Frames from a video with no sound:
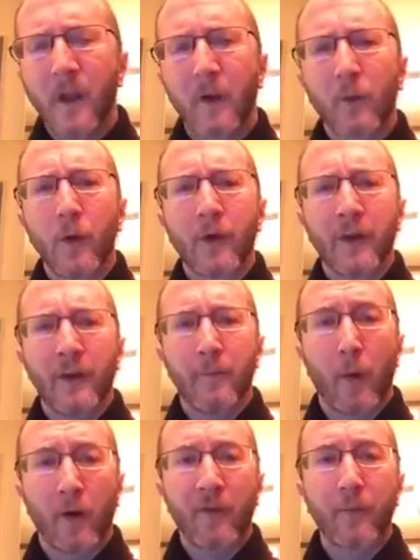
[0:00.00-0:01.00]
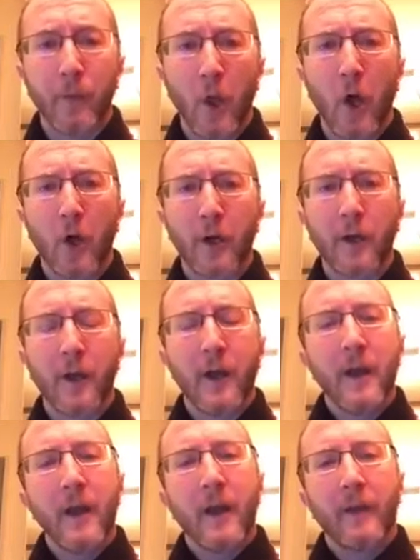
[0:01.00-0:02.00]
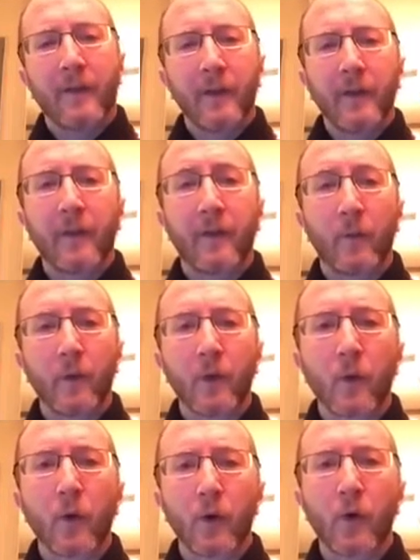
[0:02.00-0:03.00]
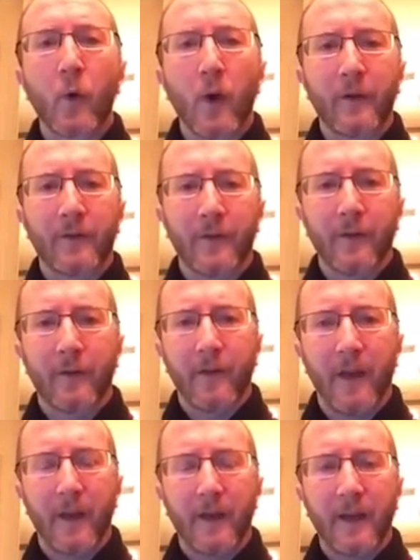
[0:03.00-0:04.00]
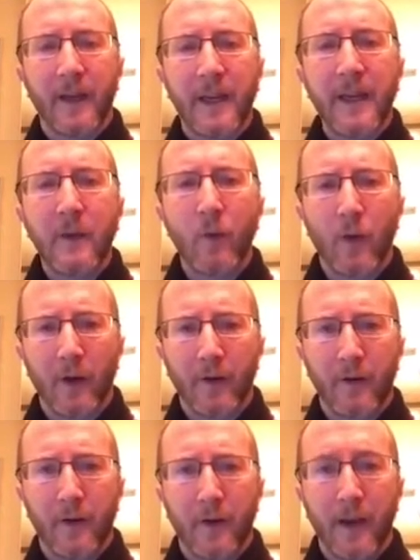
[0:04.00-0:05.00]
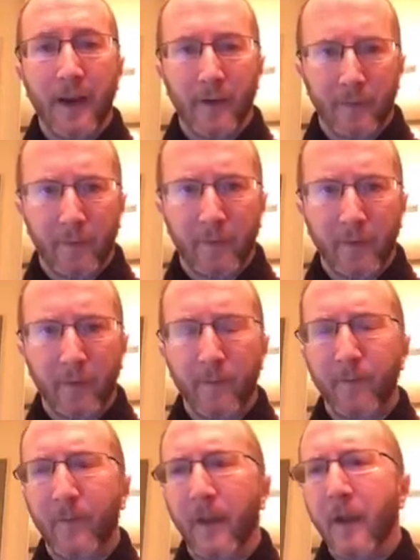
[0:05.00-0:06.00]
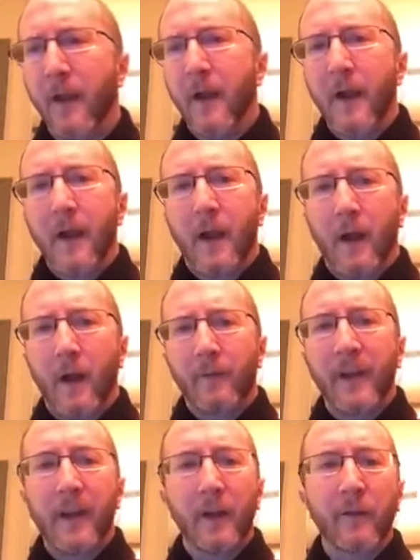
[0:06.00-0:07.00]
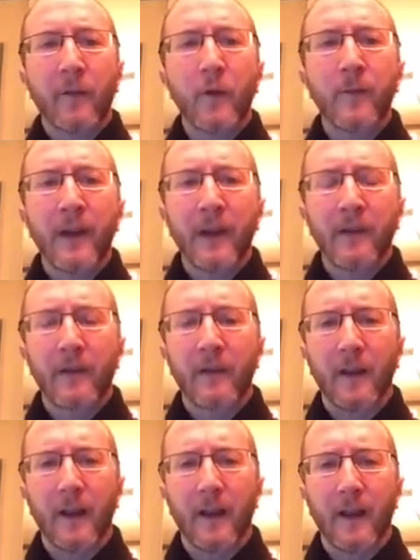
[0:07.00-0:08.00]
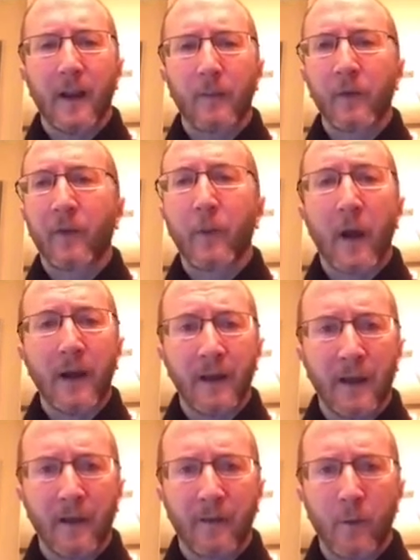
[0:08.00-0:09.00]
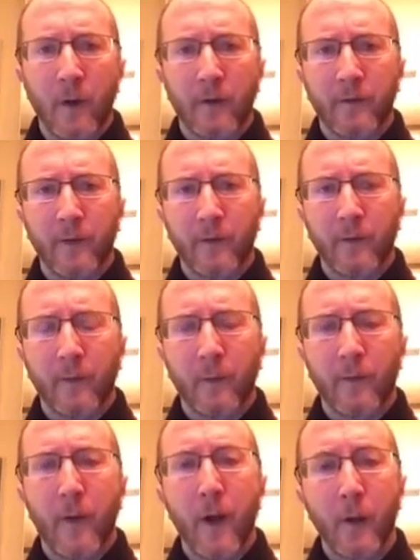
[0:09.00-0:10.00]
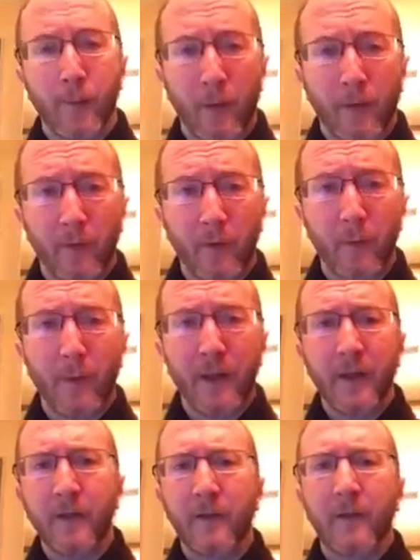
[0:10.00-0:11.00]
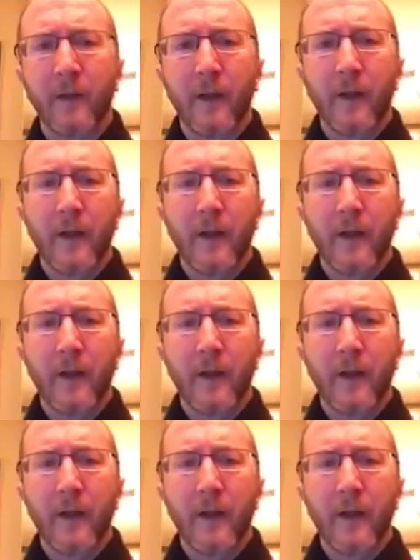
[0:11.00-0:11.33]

wrote in Bart's blog a series of real-world questions that he wanted answers to. I'm taking a few minutes and I'm responding to his questions with my own personal opinions.